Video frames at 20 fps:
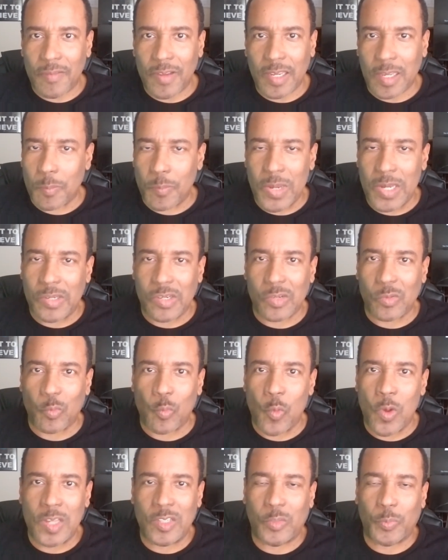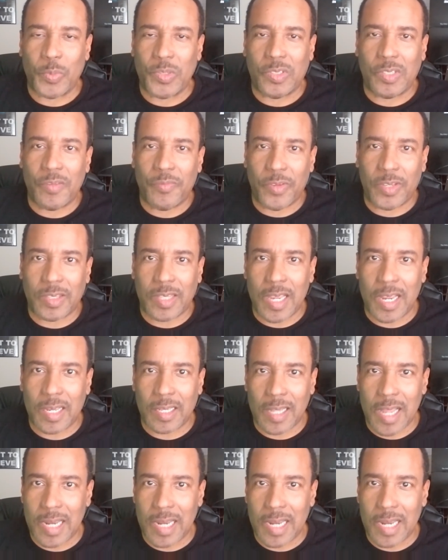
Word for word: It could be just one specific thing,